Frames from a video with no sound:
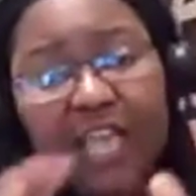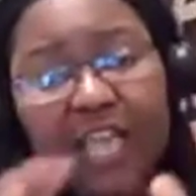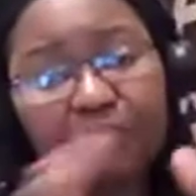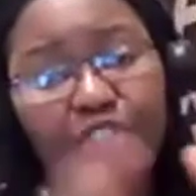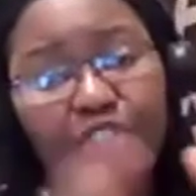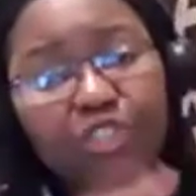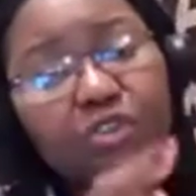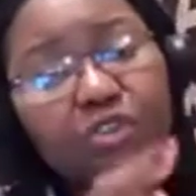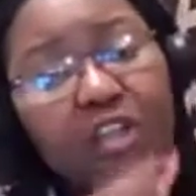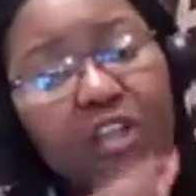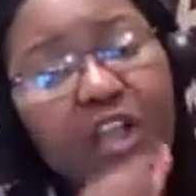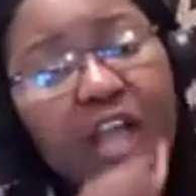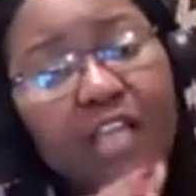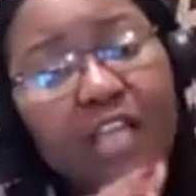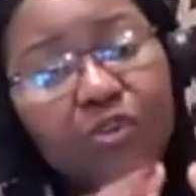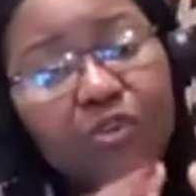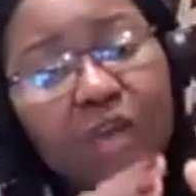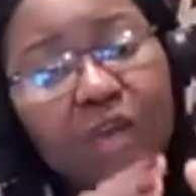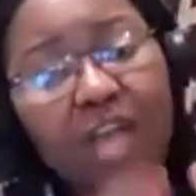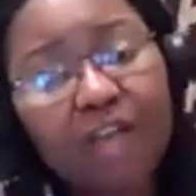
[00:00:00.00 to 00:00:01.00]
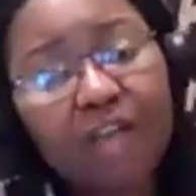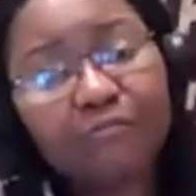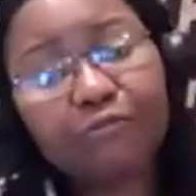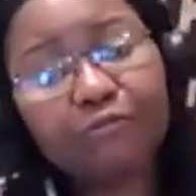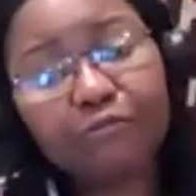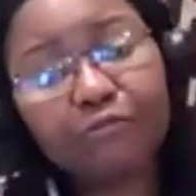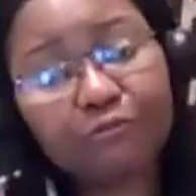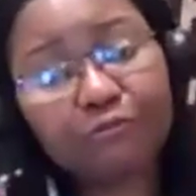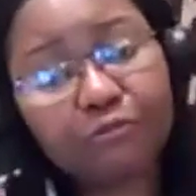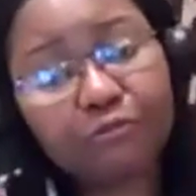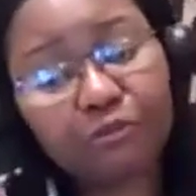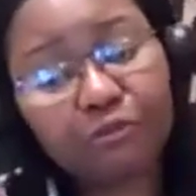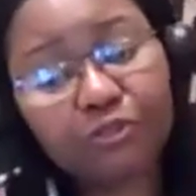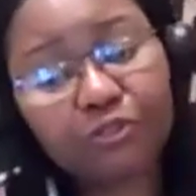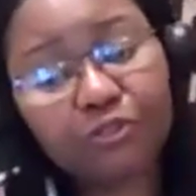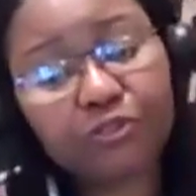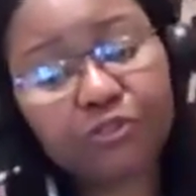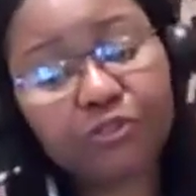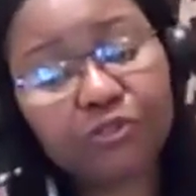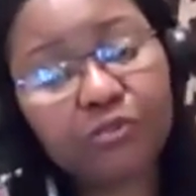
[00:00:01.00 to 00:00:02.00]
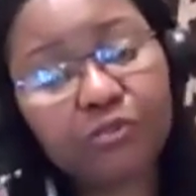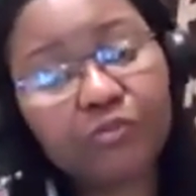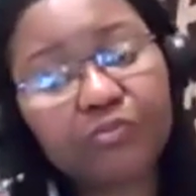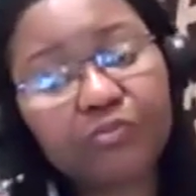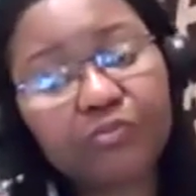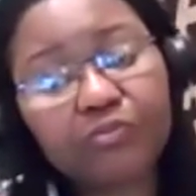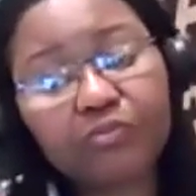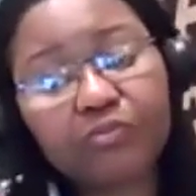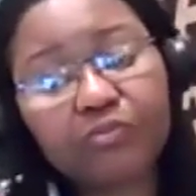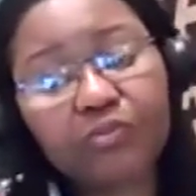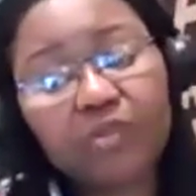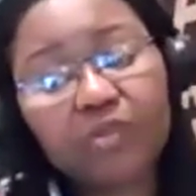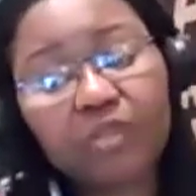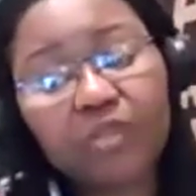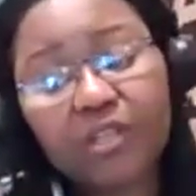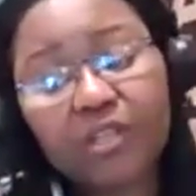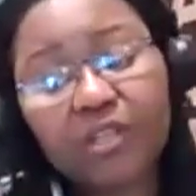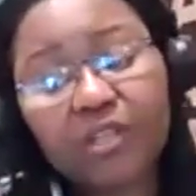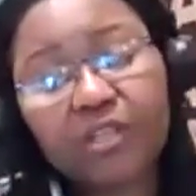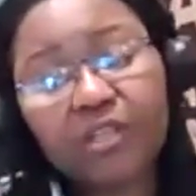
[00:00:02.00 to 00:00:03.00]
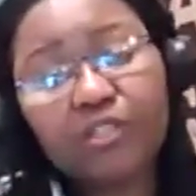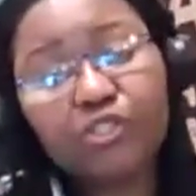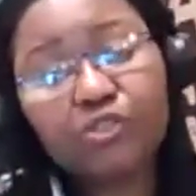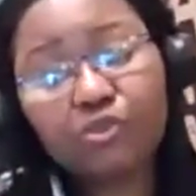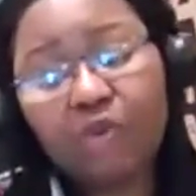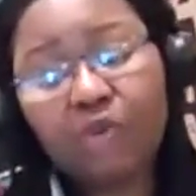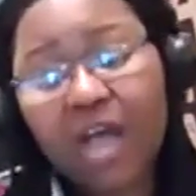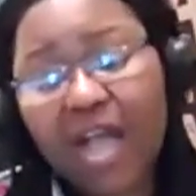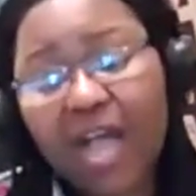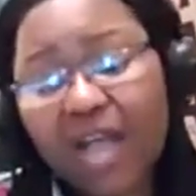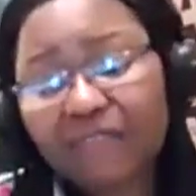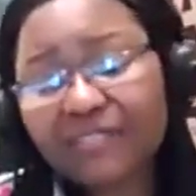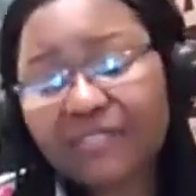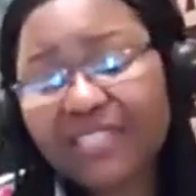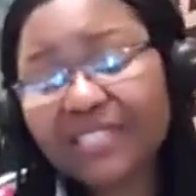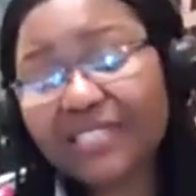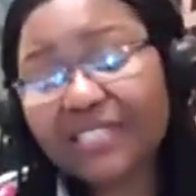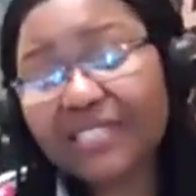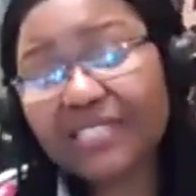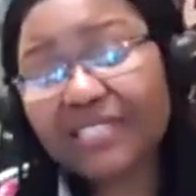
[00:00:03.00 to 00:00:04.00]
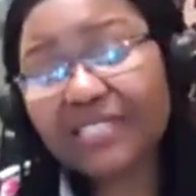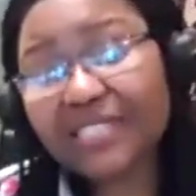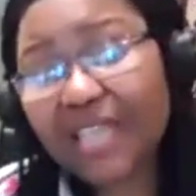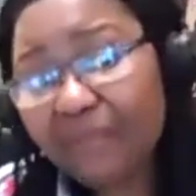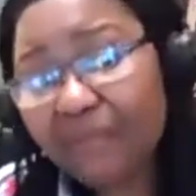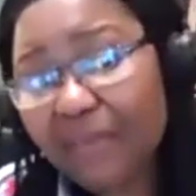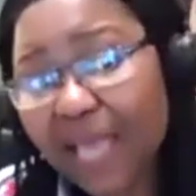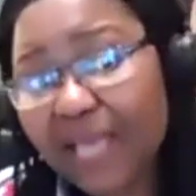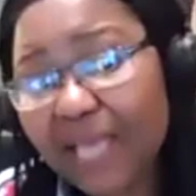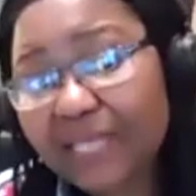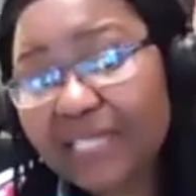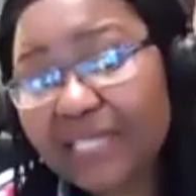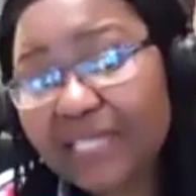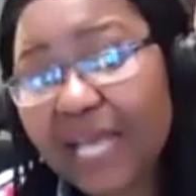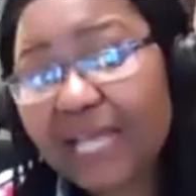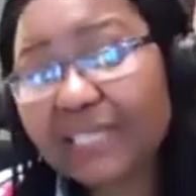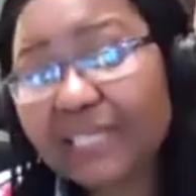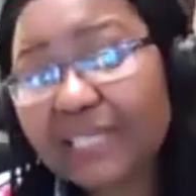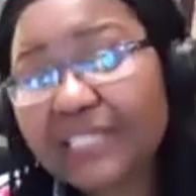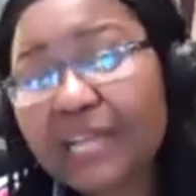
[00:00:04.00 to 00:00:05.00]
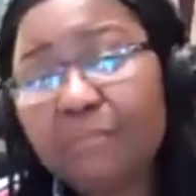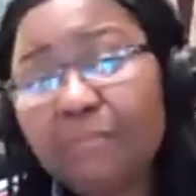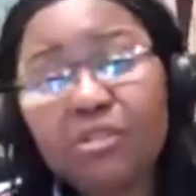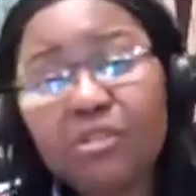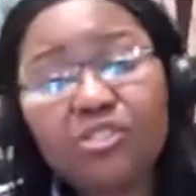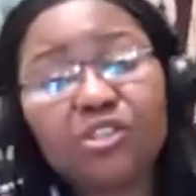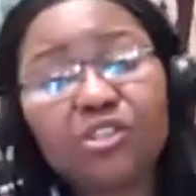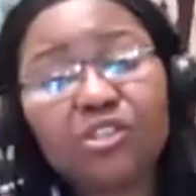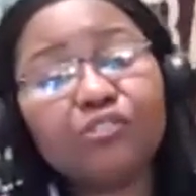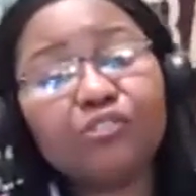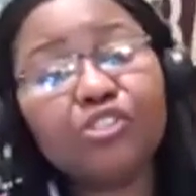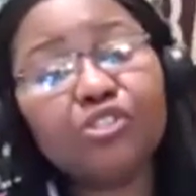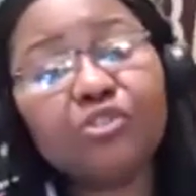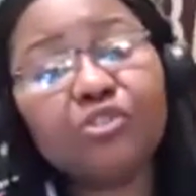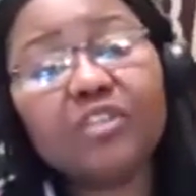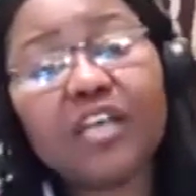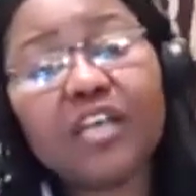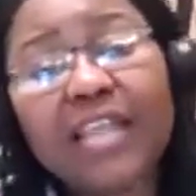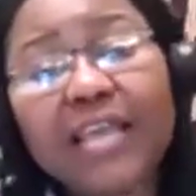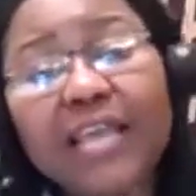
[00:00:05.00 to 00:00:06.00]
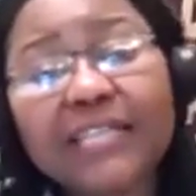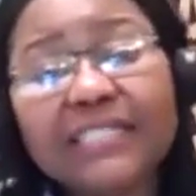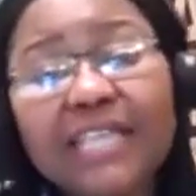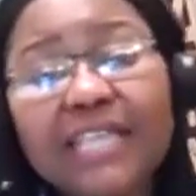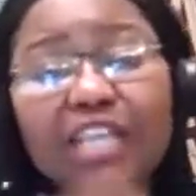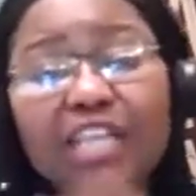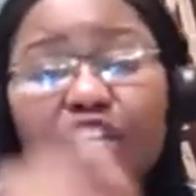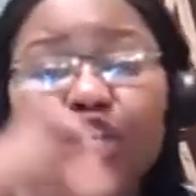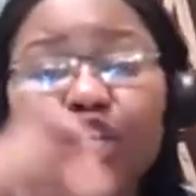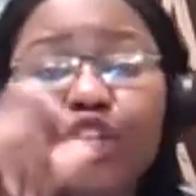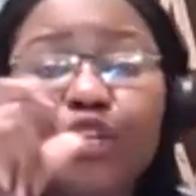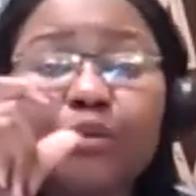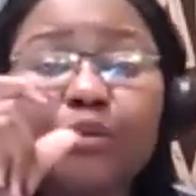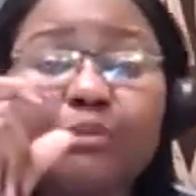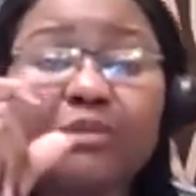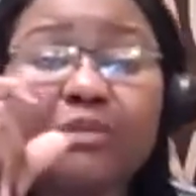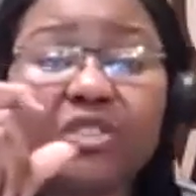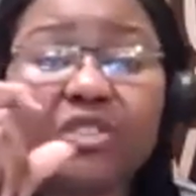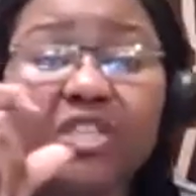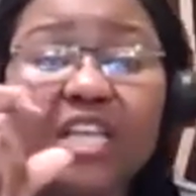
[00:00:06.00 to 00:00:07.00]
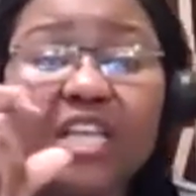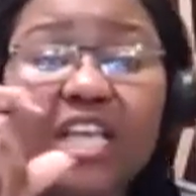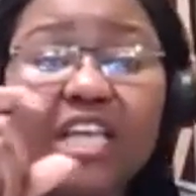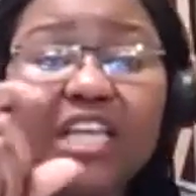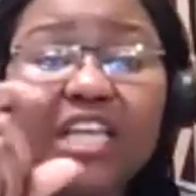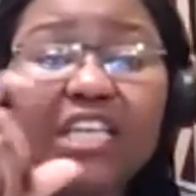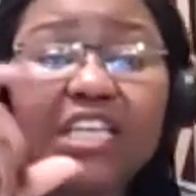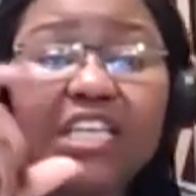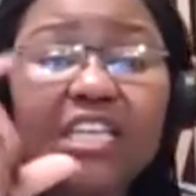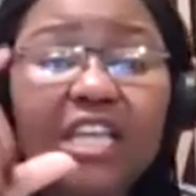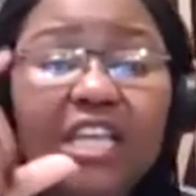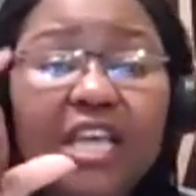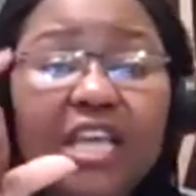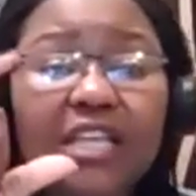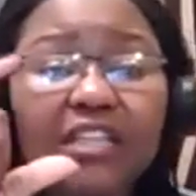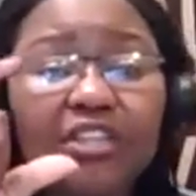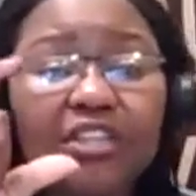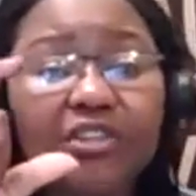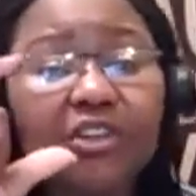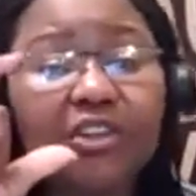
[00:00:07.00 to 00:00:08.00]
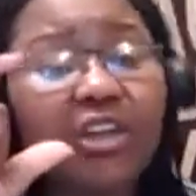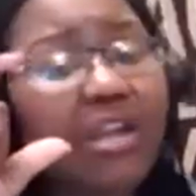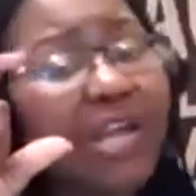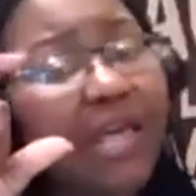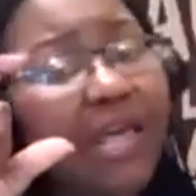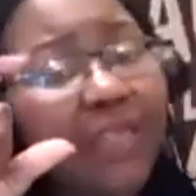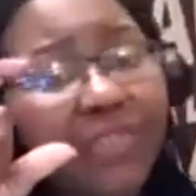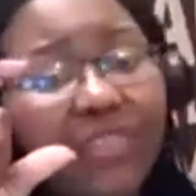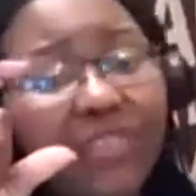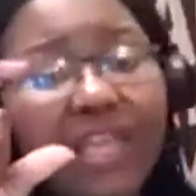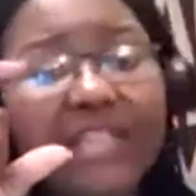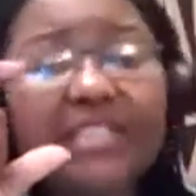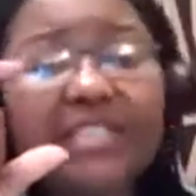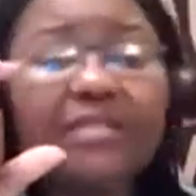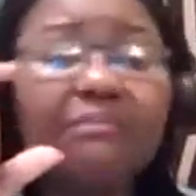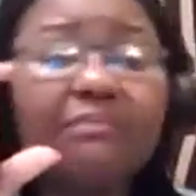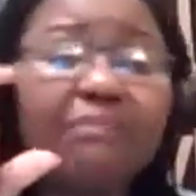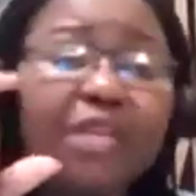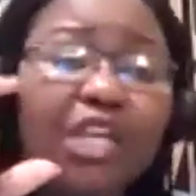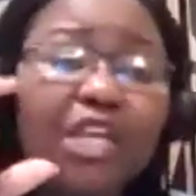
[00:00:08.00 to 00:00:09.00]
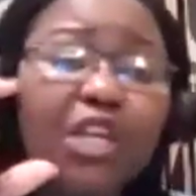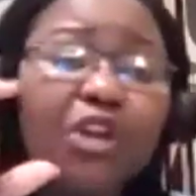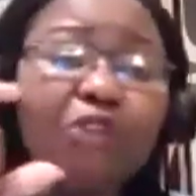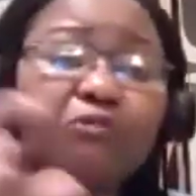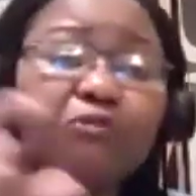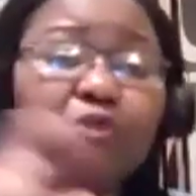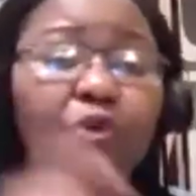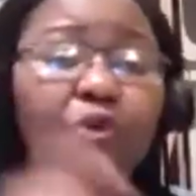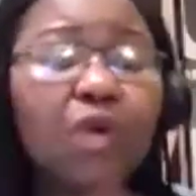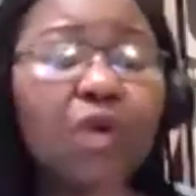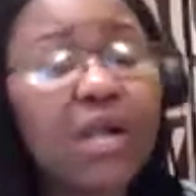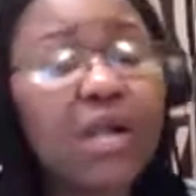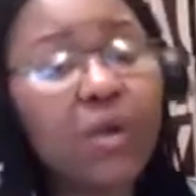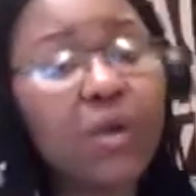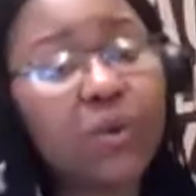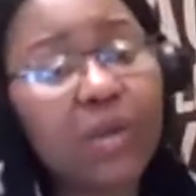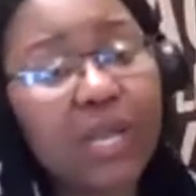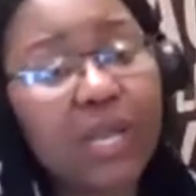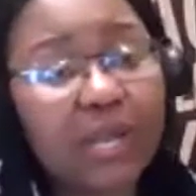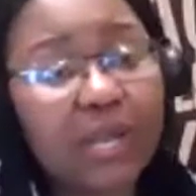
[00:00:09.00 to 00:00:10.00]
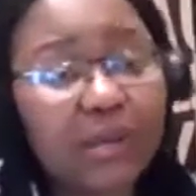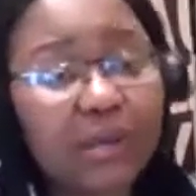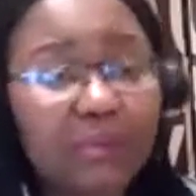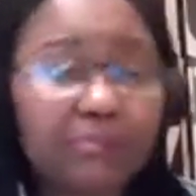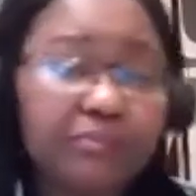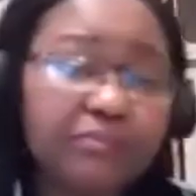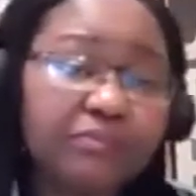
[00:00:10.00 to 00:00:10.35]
the same sugar you have in fruits, you have the same exact amount of sugar, like 10 cubes in a 330 ml of Coca-Cola.